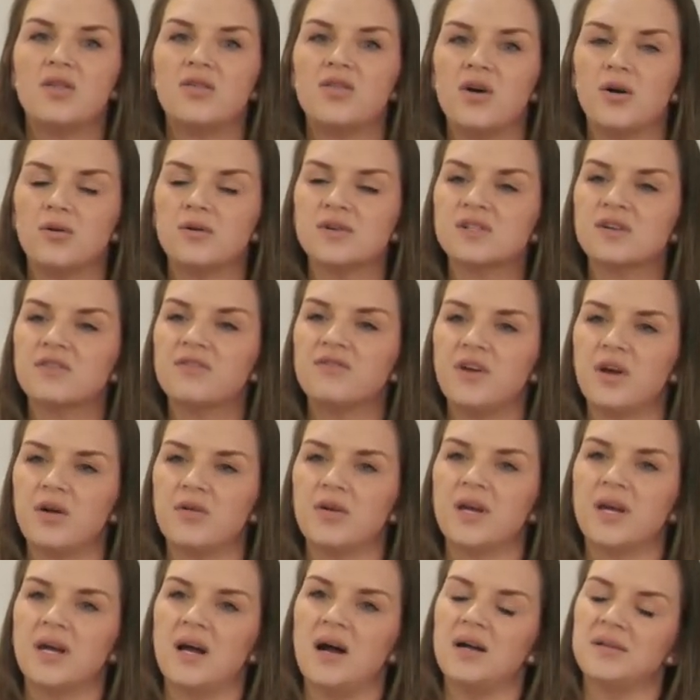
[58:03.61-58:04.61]
Those are
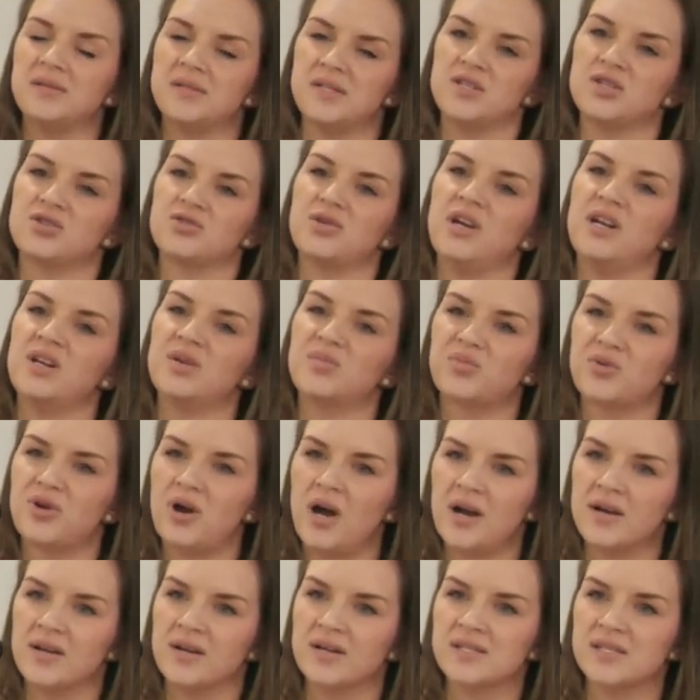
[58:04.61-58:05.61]
very concentrated
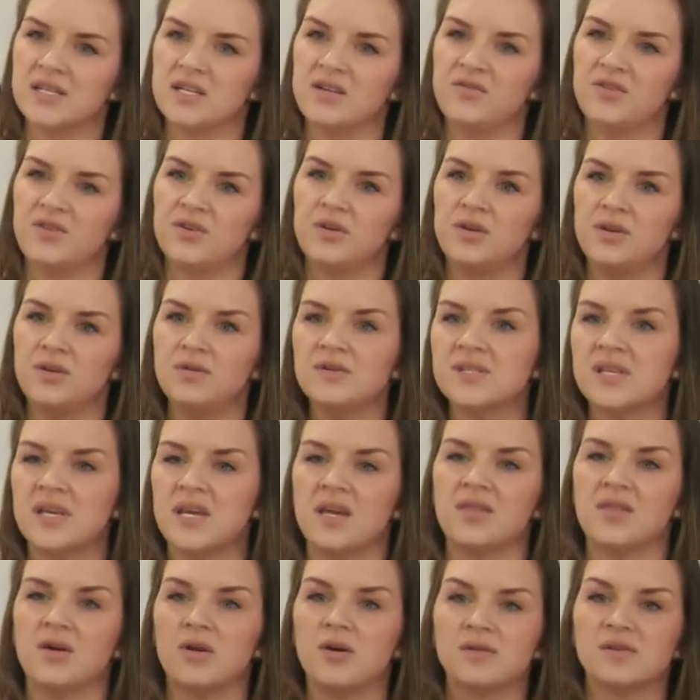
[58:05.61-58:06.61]
products. And if you're
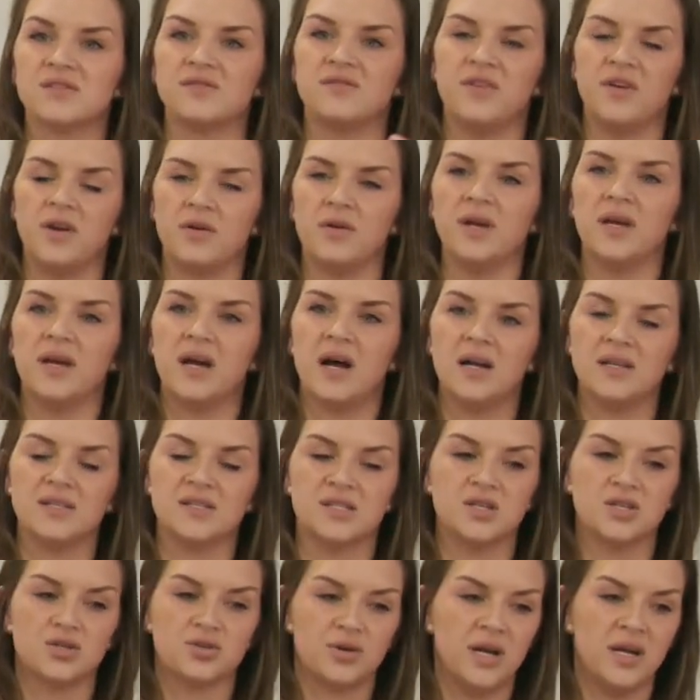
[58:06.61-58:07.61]
using those very
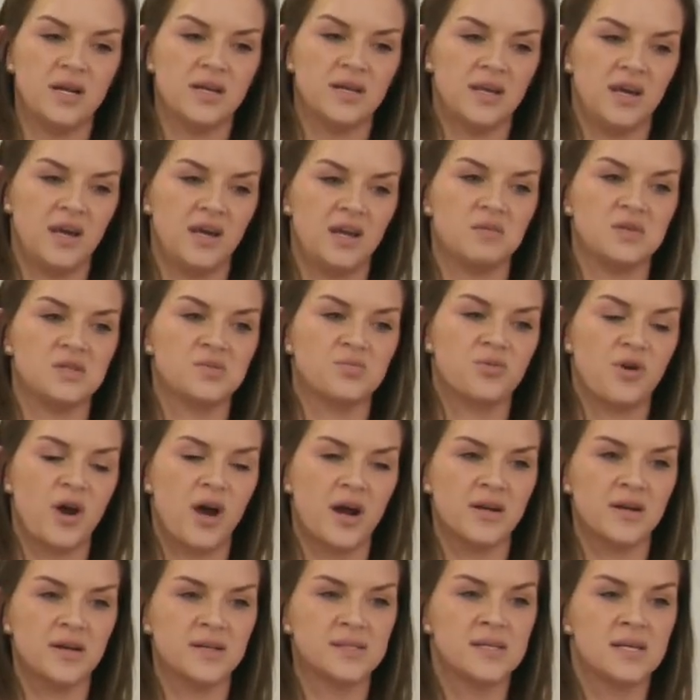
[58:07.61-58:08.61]
concentrated cannabis
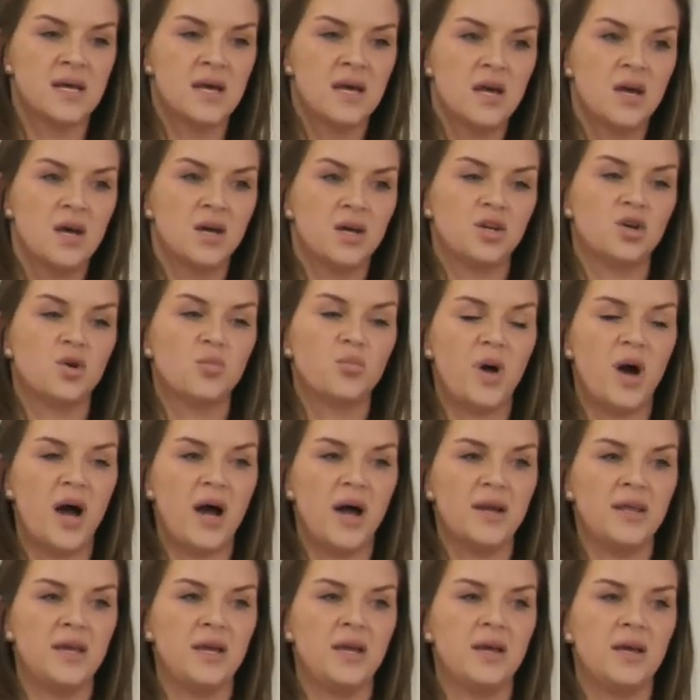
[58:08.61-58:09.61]
products, your
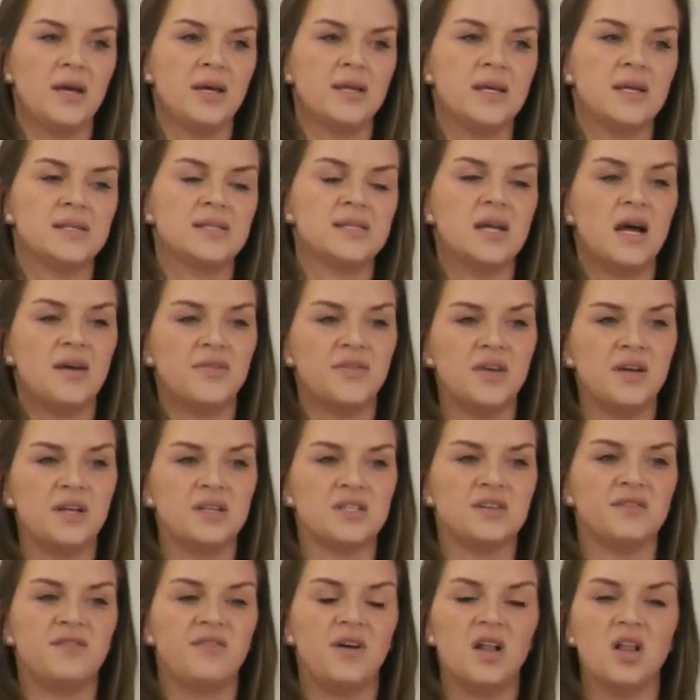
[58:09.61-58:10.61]
body, it's not that it
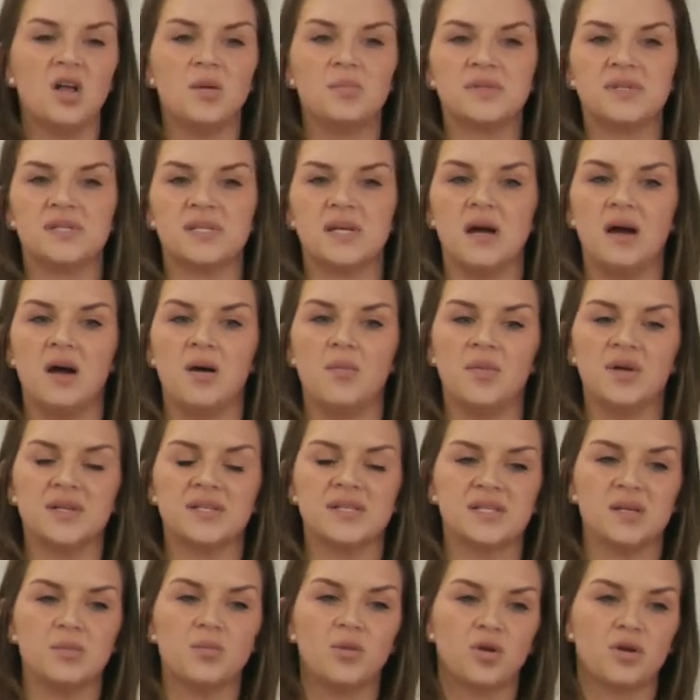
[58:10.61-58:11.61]
develops a
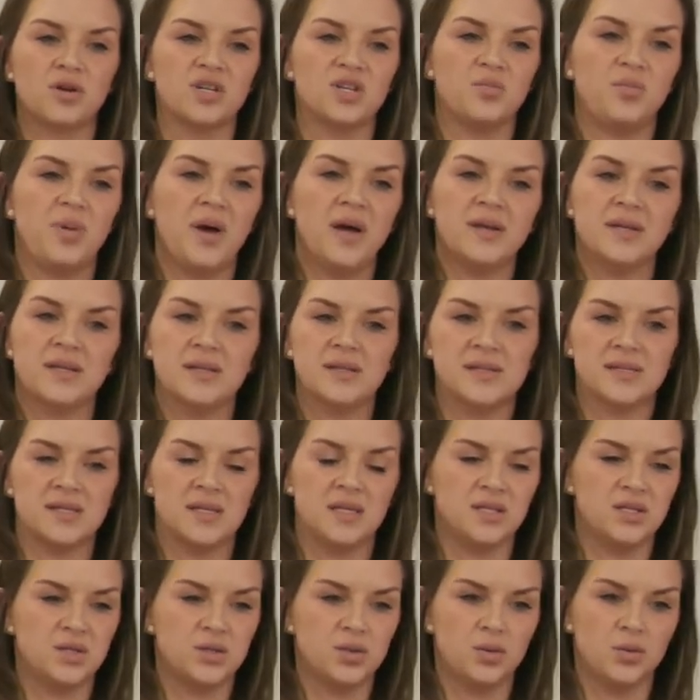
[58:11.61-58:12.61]
similar
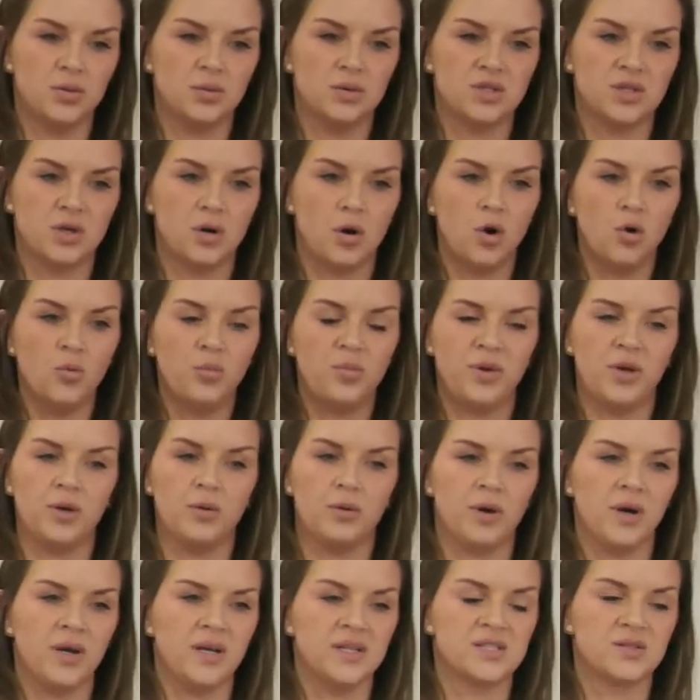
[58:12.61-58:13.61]
dependency to
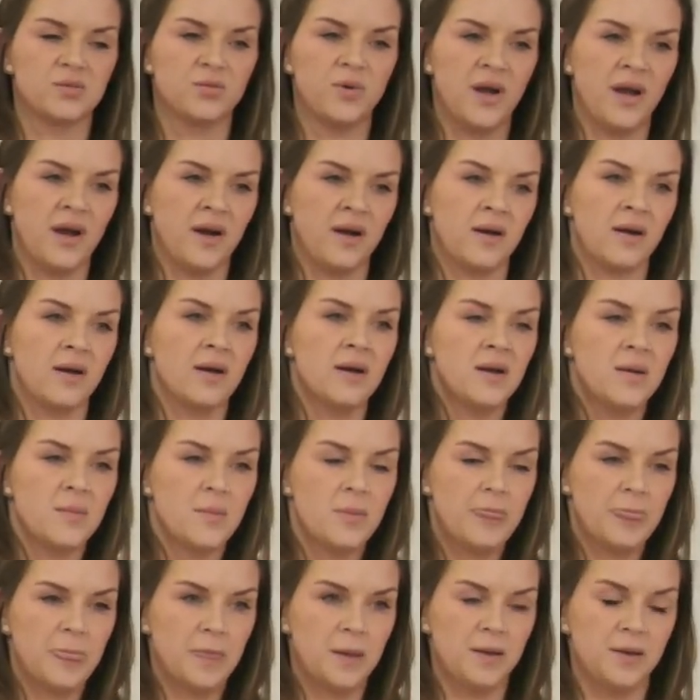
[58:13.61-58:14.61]
opioids where,
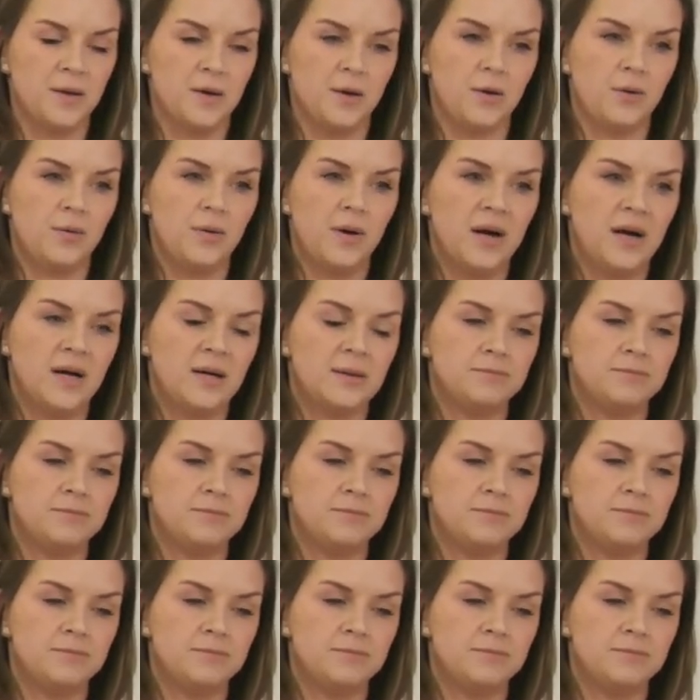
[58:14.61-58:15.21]
you know,